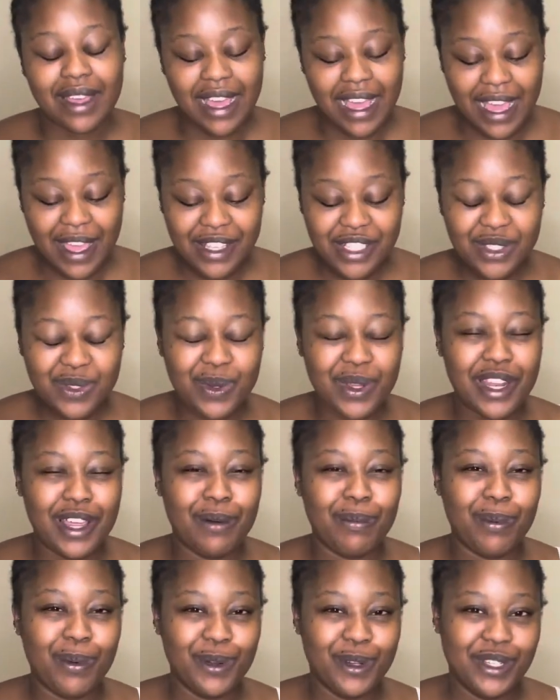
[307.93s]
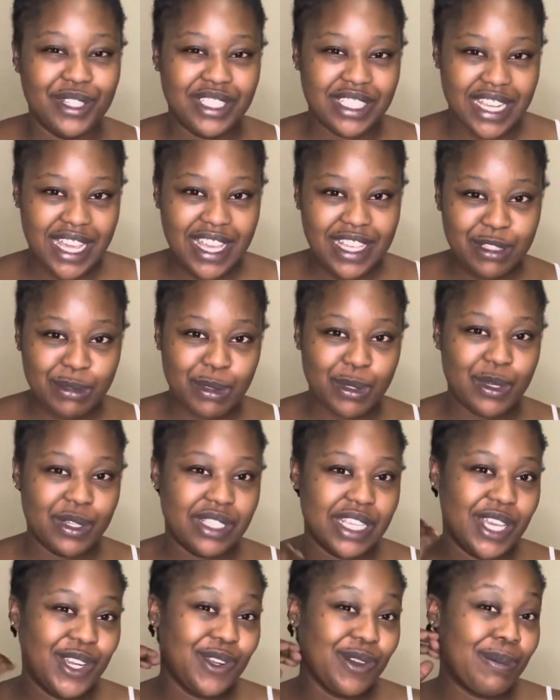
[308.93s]
I just want to apologize because
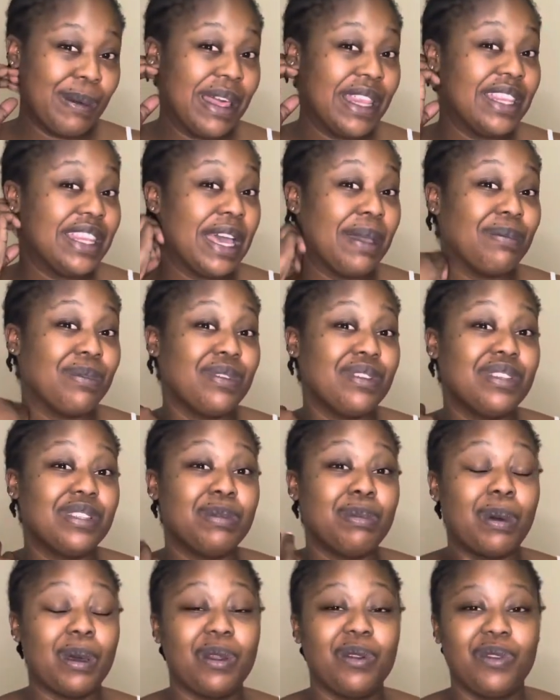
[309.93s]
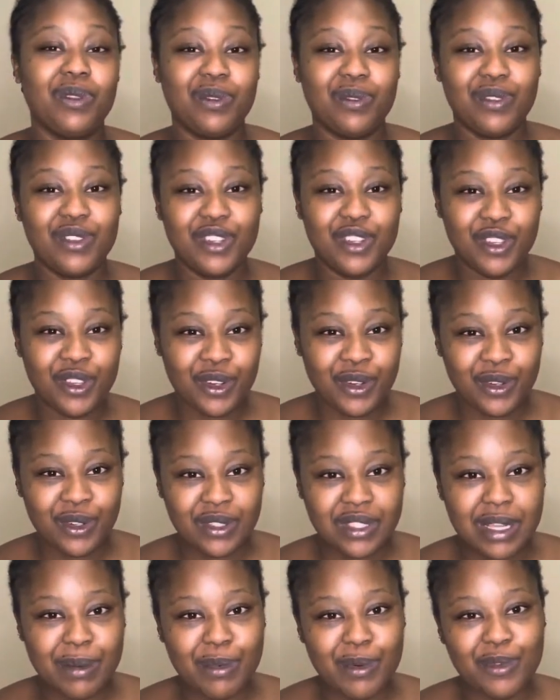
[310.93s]
I know by the time you reach this part of the video,
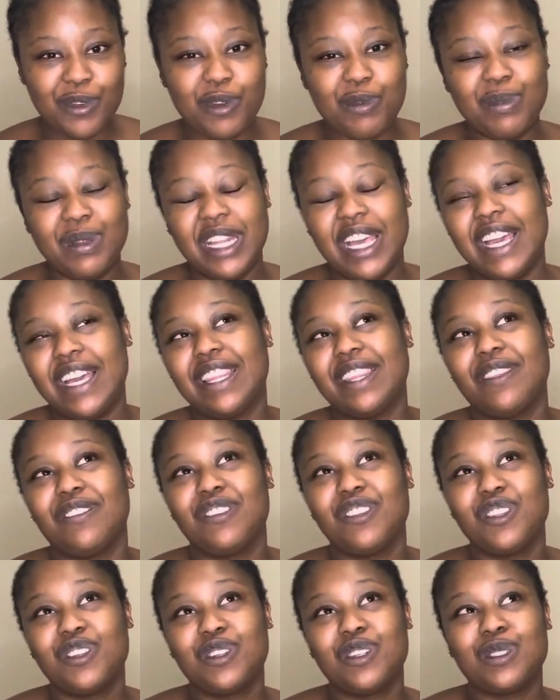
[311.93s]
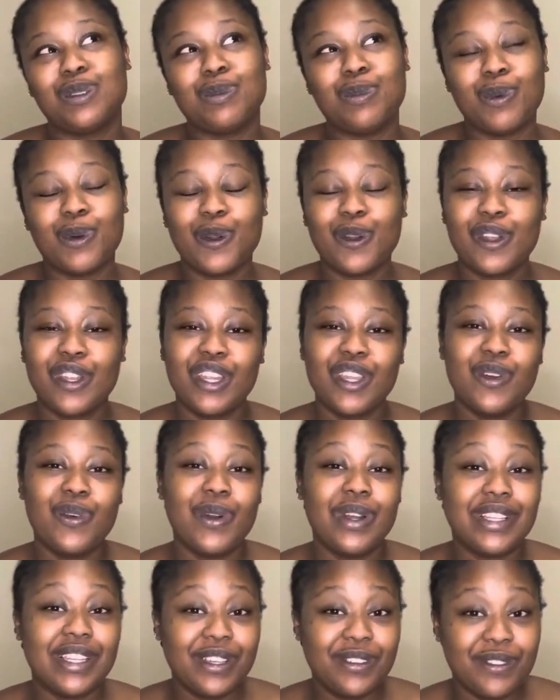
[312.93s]
some of you will be like, the video was boring,
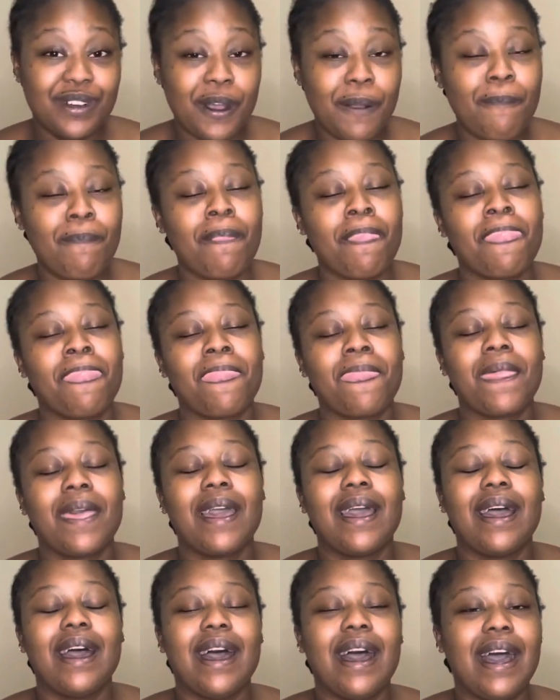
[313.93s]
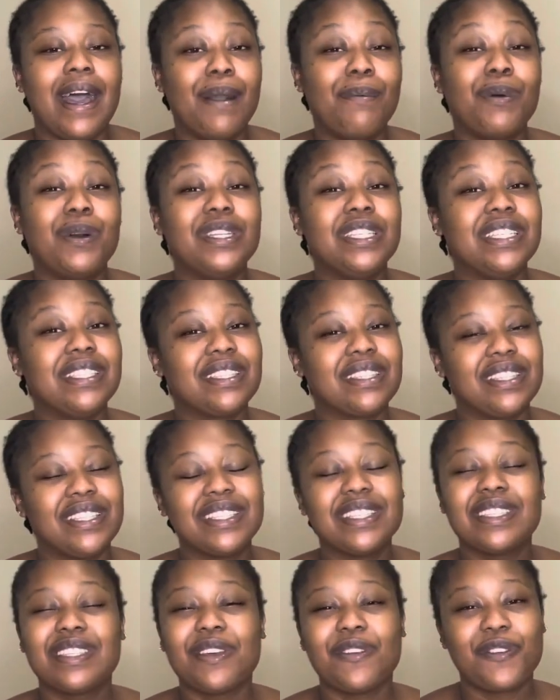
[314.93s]
whatever. This
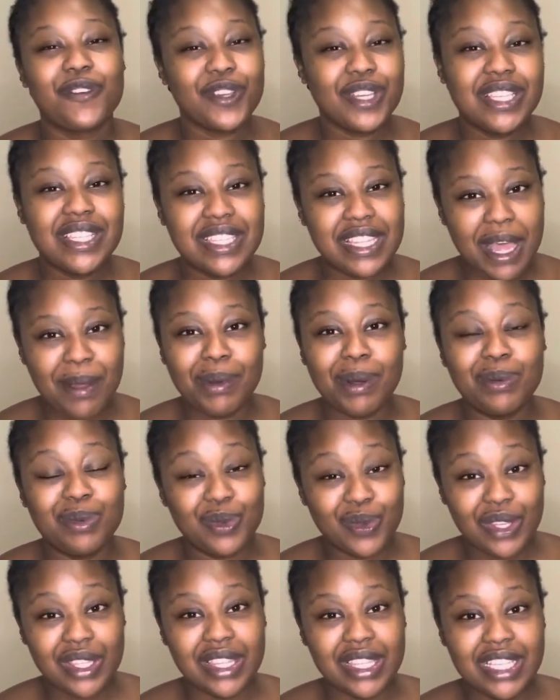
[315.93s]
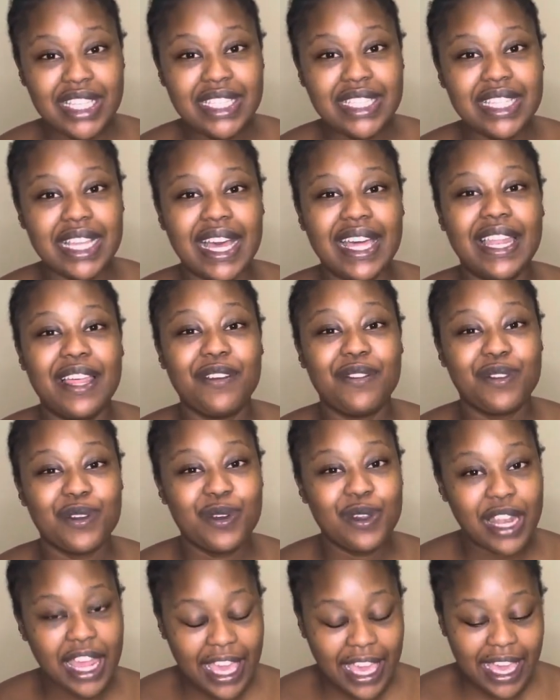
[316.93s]
is the first time I'm doing this, and I feel
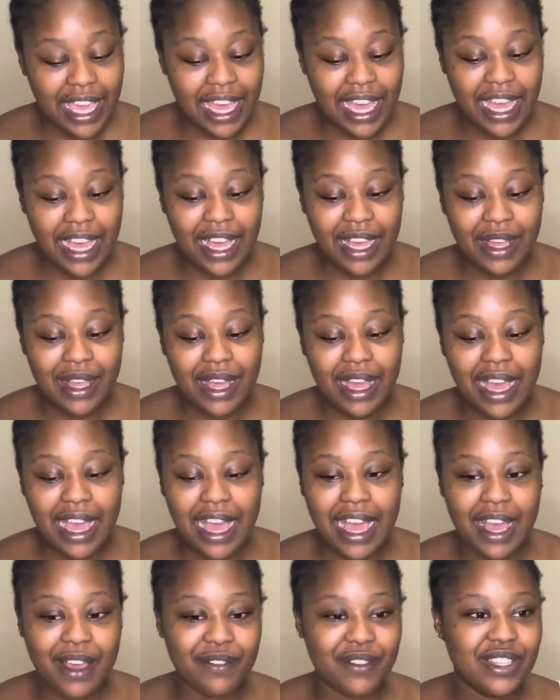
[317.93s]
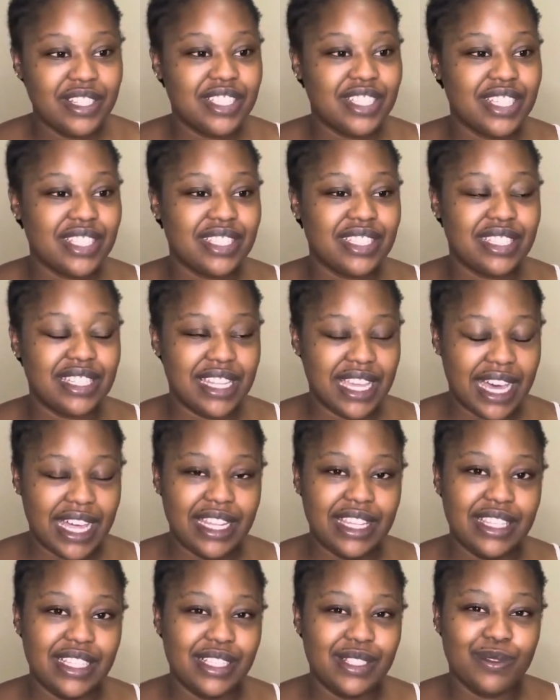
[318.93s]
like I haven't just
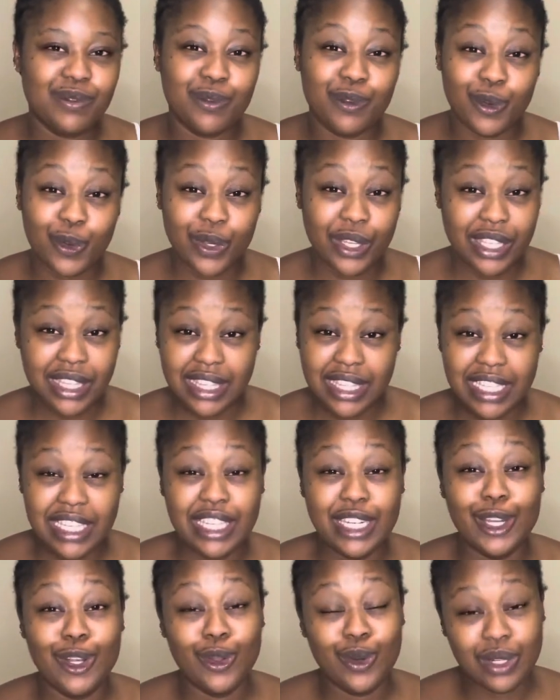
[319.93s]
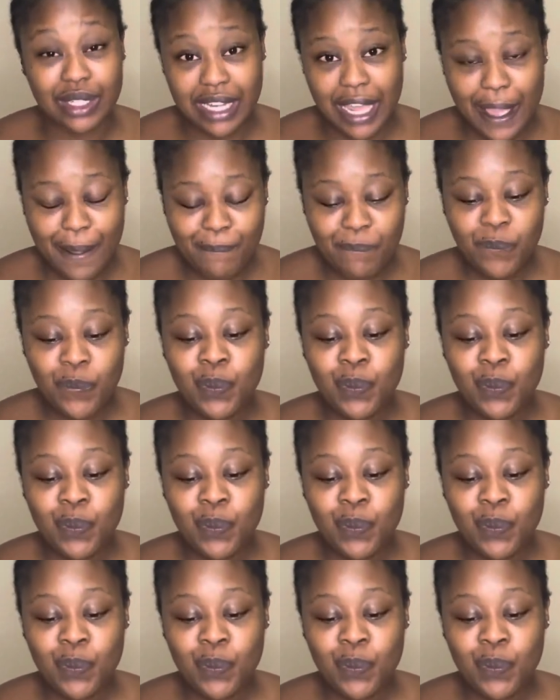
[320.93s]
done this vlogging thing in a long time.